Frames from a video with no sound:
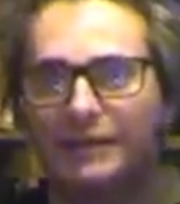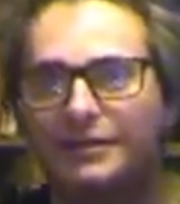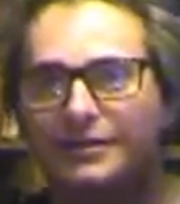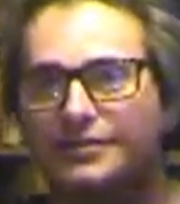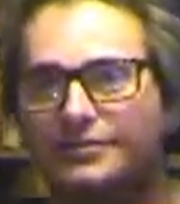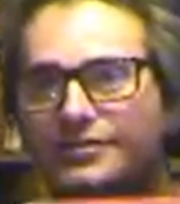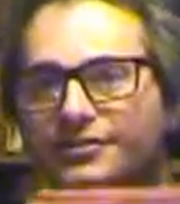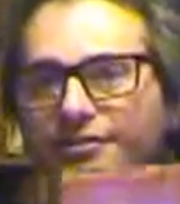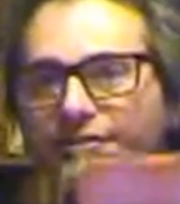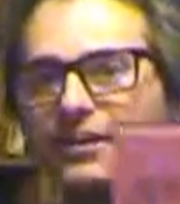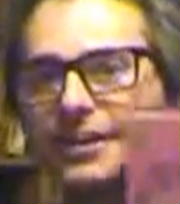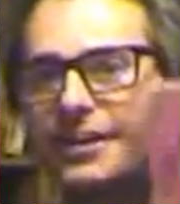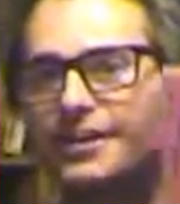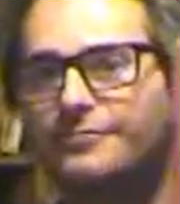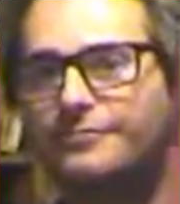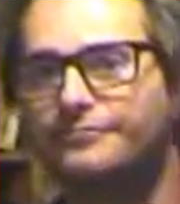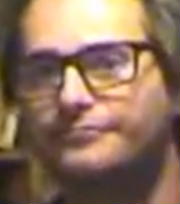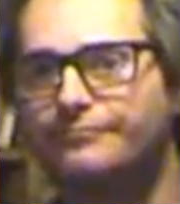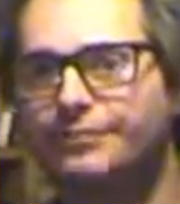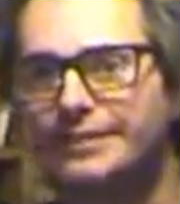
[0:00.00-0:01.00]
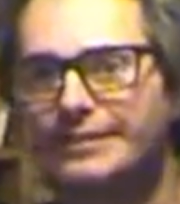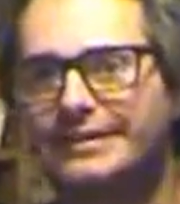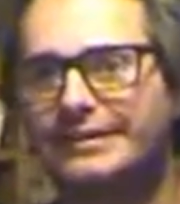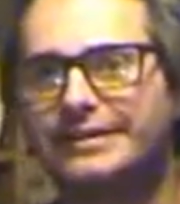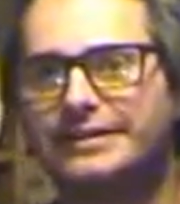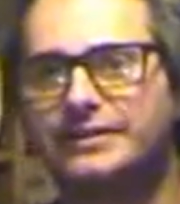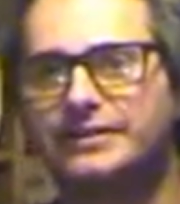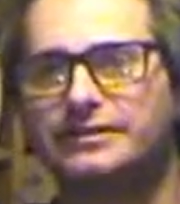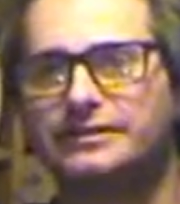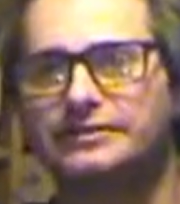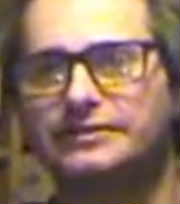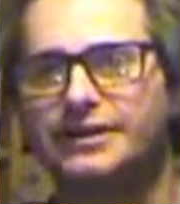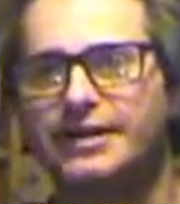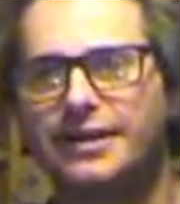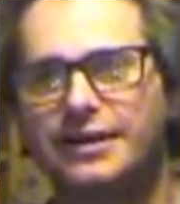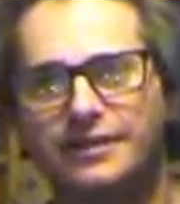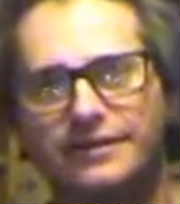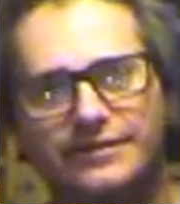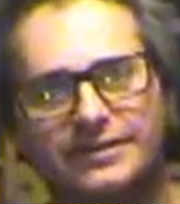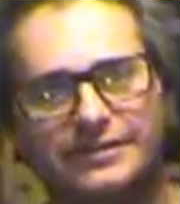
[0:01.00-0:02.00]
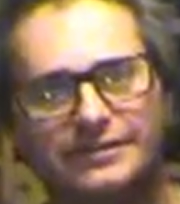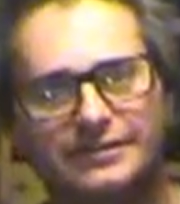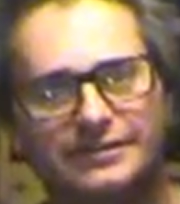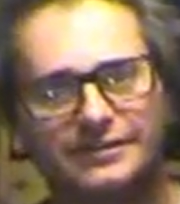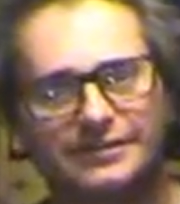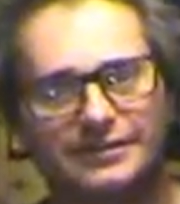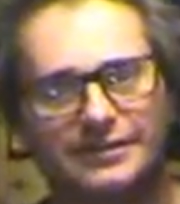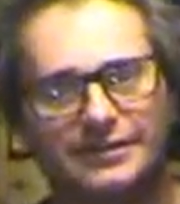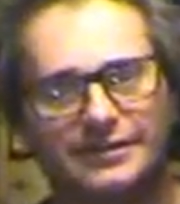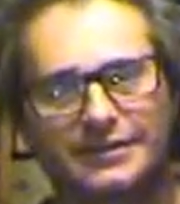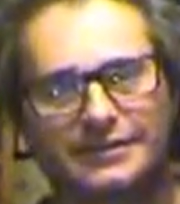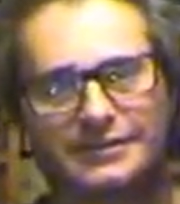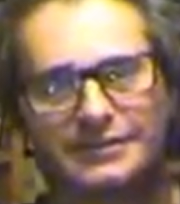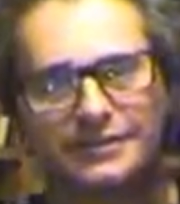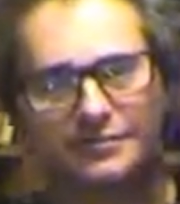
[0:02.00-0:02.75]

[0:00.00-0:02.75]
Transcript: As you see how big and heavy this thing is.